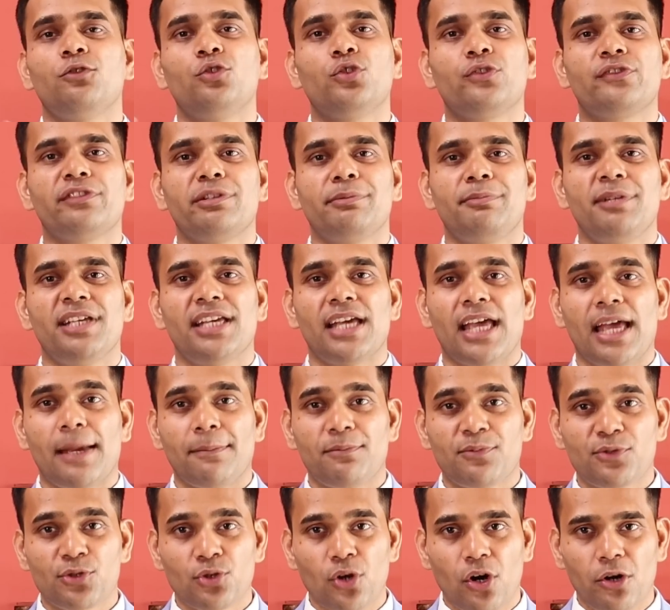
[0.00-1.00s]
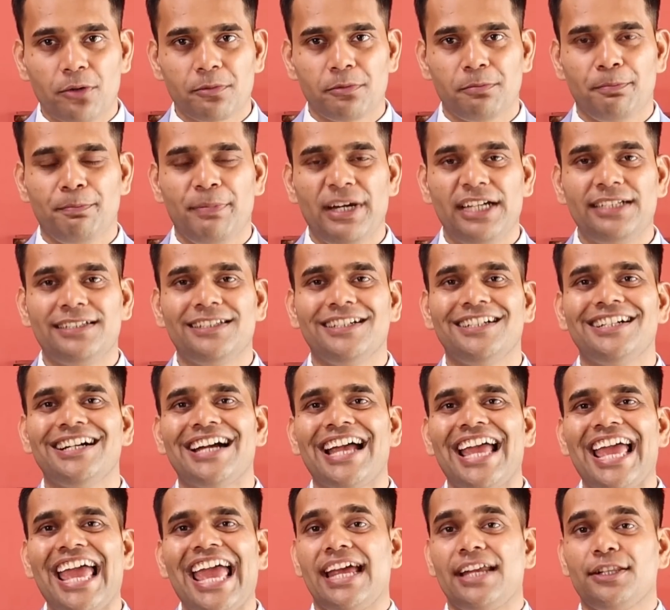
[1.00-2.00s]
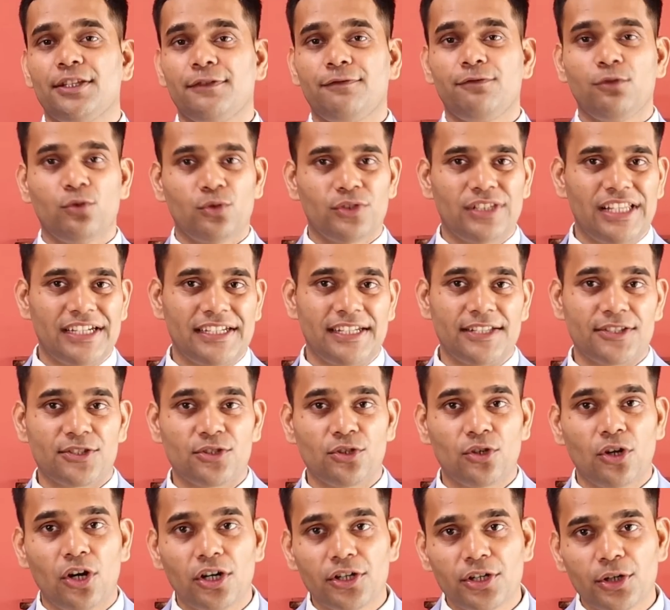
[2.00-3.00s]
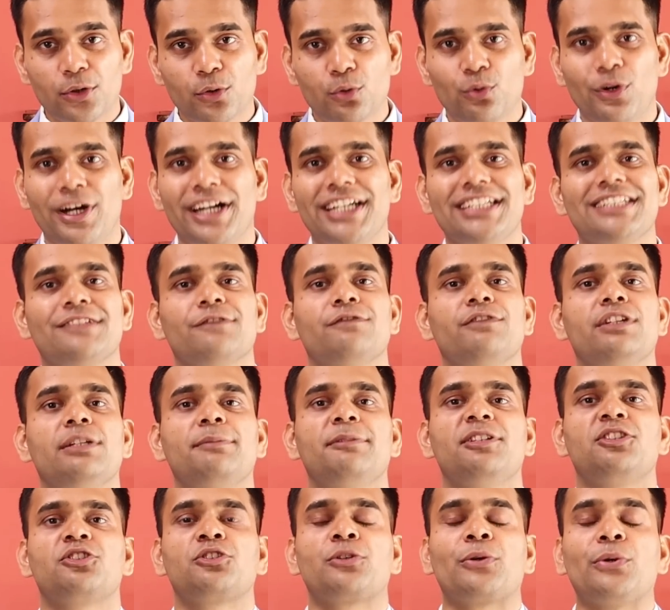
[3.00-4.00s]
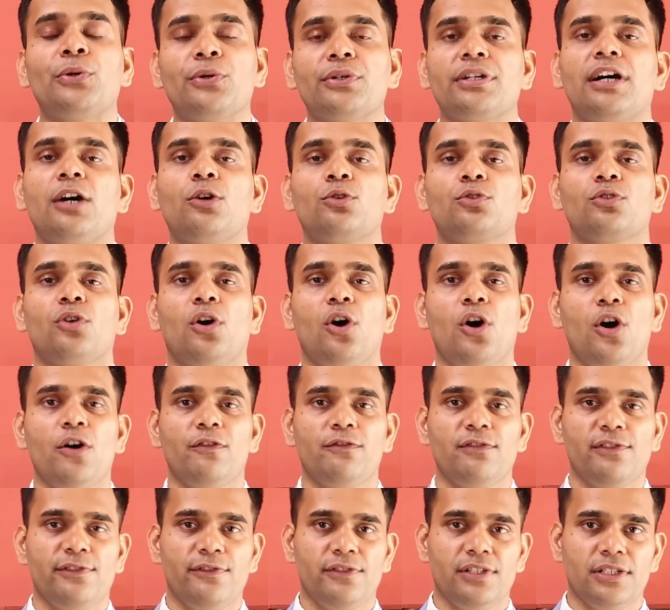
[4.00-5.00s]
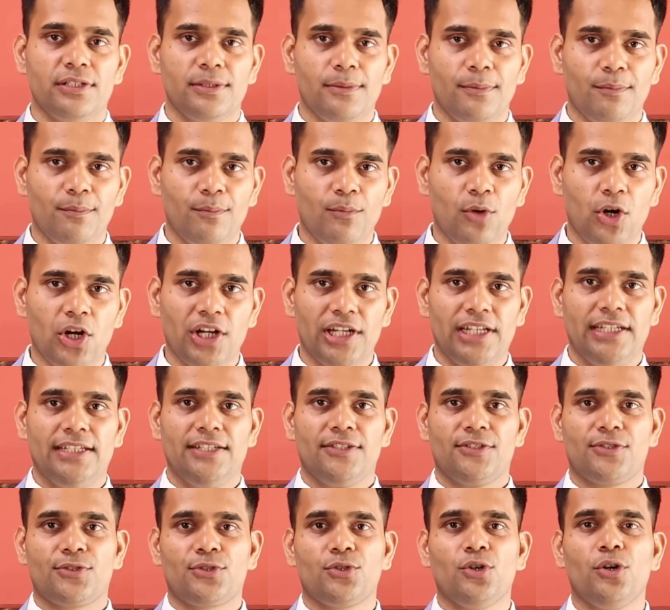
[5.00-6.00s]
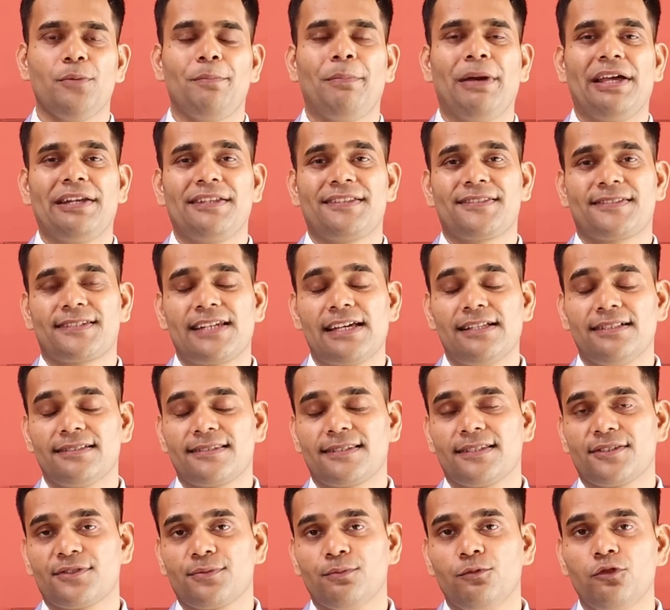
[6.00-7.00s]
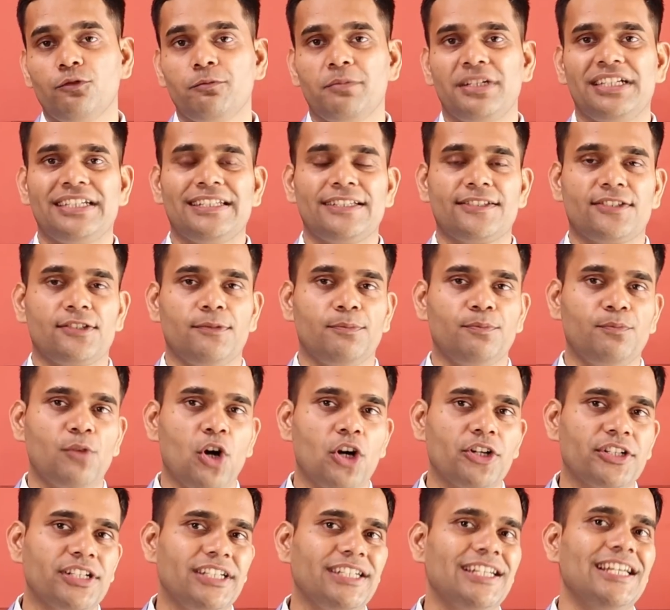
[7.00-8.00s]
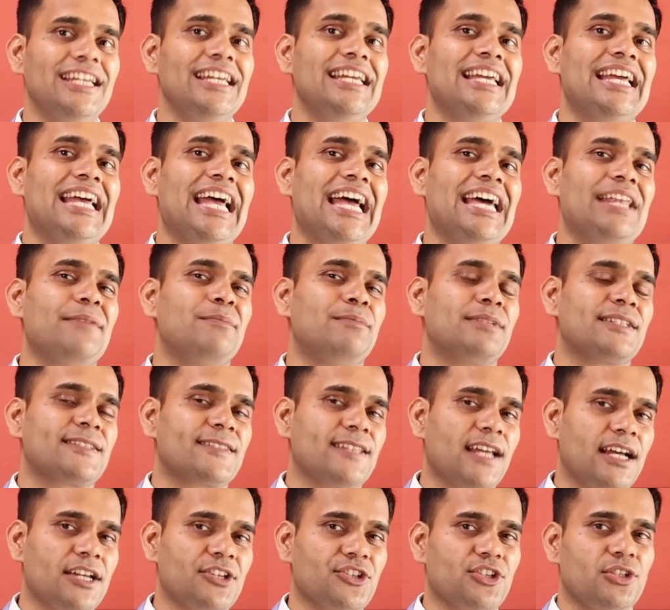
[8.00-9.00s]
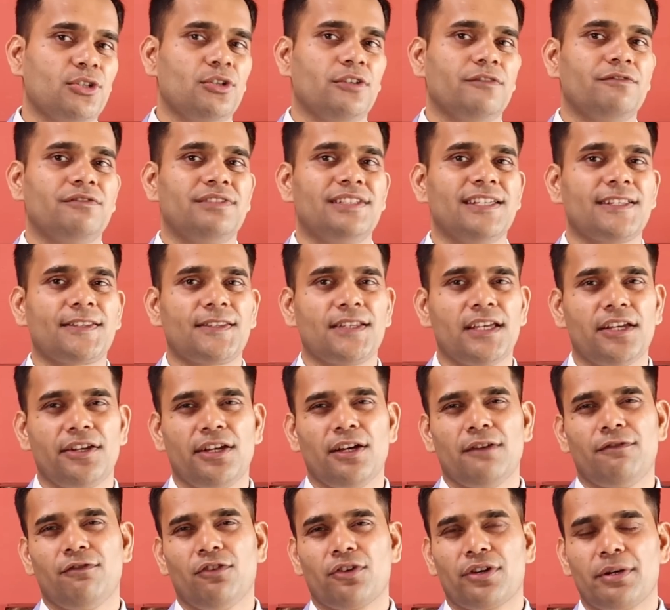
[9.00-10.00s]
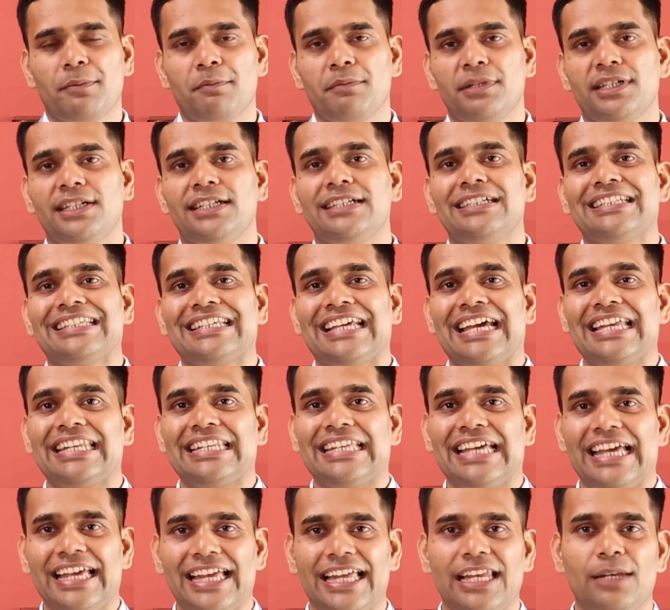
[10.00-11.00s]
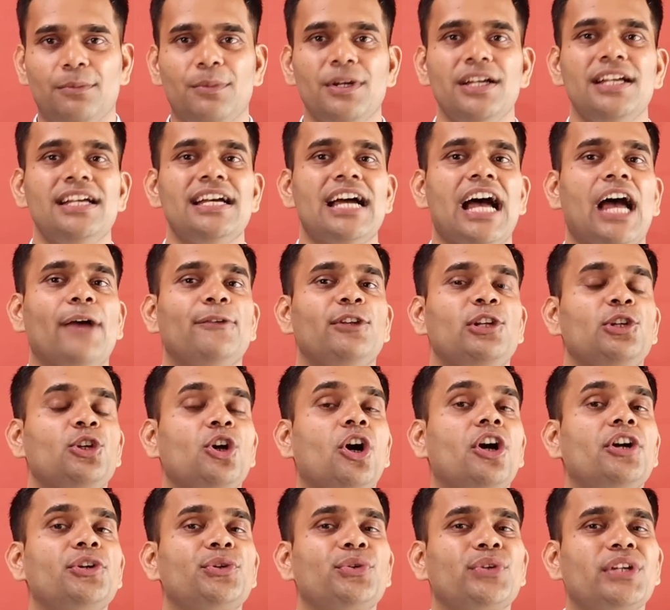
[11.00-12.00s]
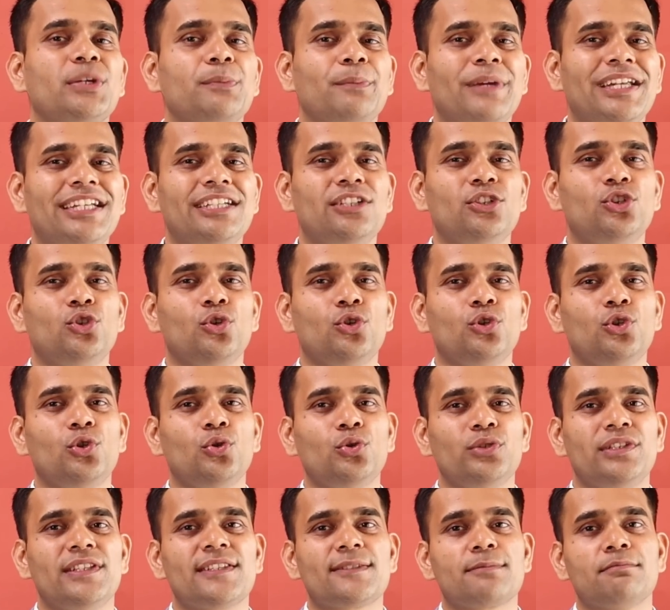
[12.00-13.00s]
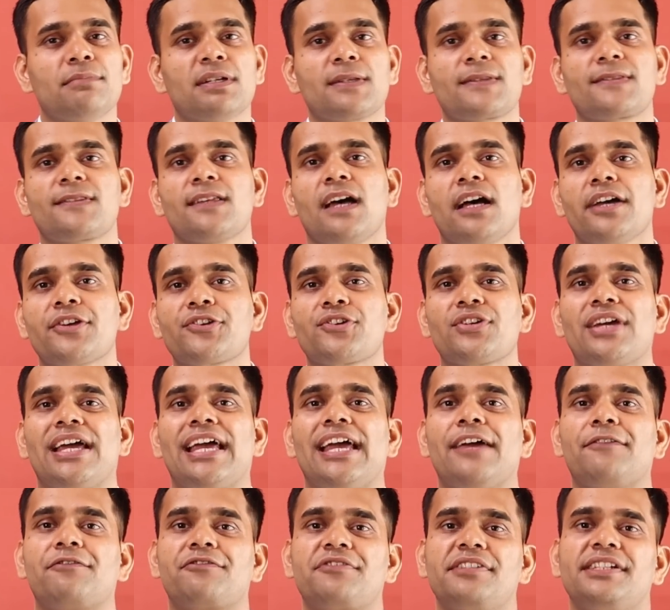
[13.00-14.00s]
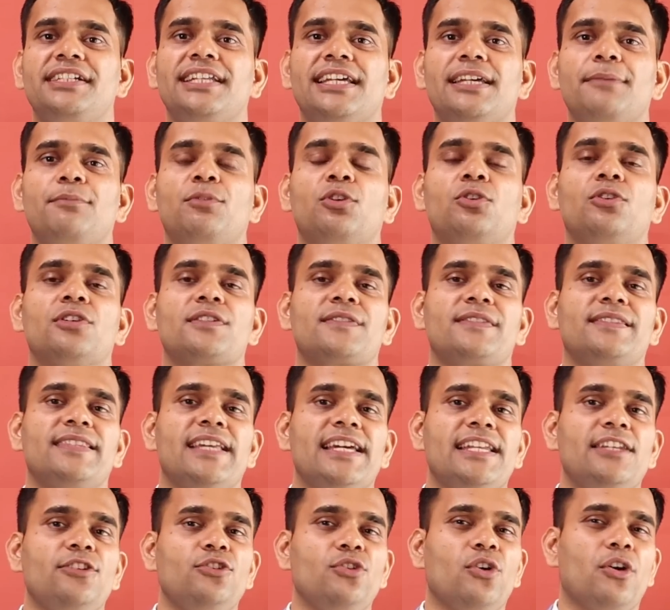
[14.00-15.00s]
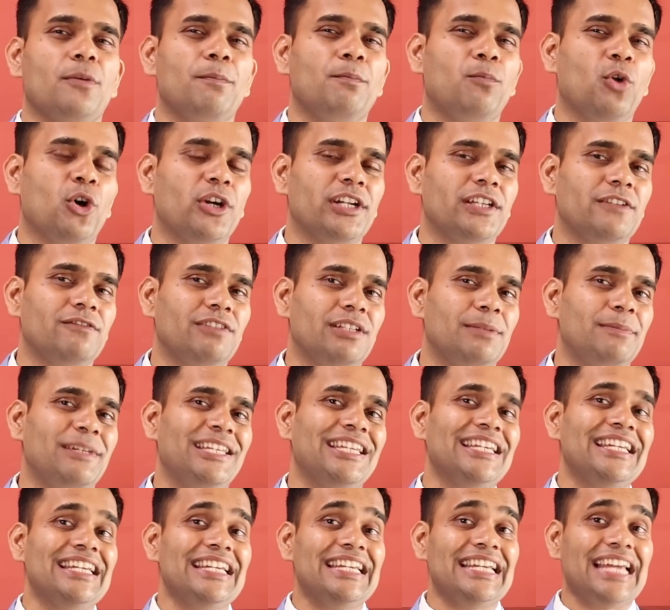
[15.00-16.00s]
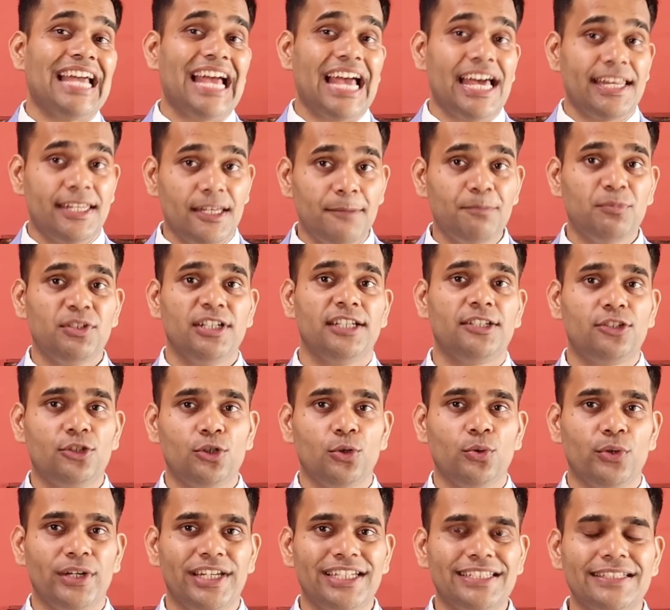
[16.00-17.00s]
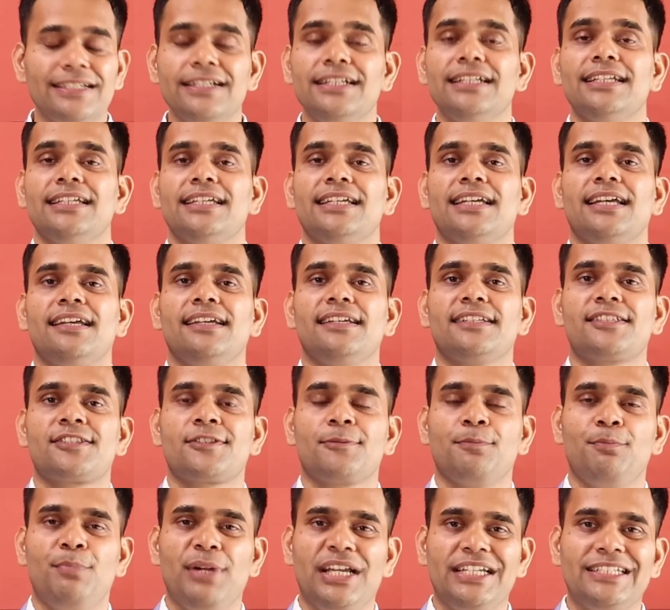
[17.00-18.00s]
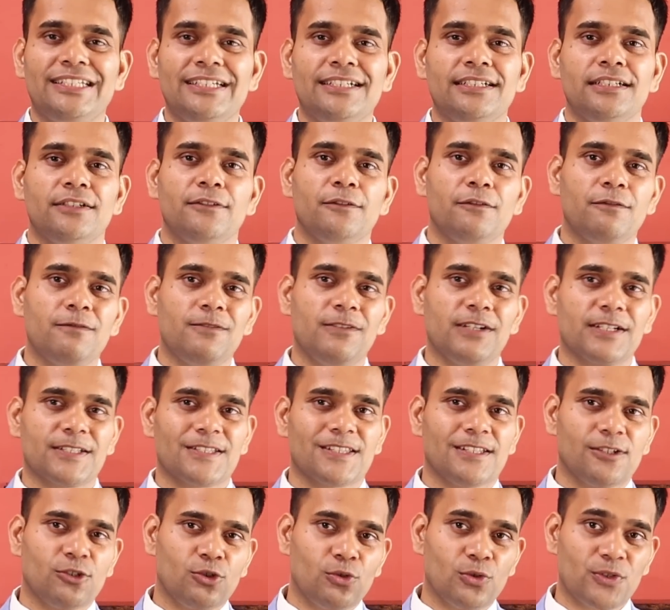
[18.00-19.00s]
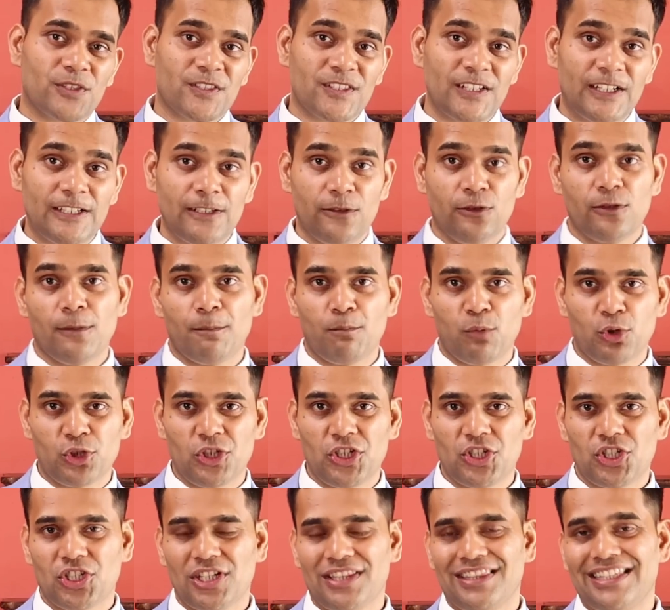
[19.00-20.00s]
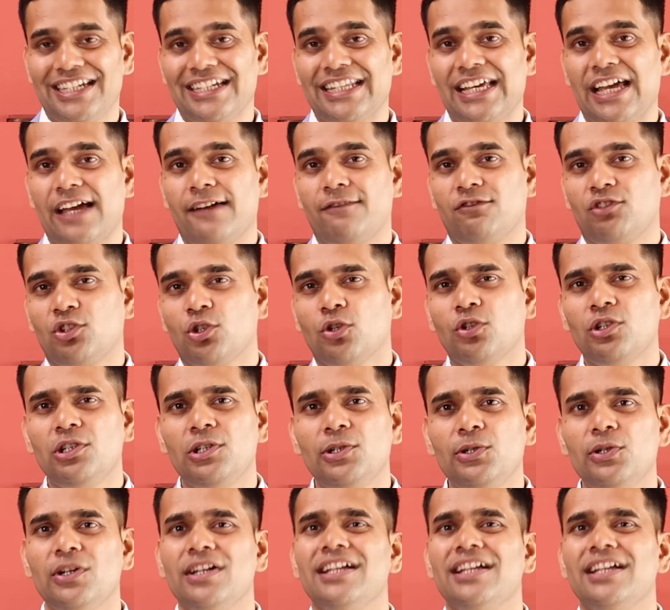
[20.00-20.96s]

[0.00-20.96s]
the food will be absorbed better, and the food that is not required will be thrown out of our body. So peristalsis movement is important, and massaging of this area for a minute can help. I will not recommend to do this massage every day because then your body will be adapted to it. It's better first to sit in the position that I have told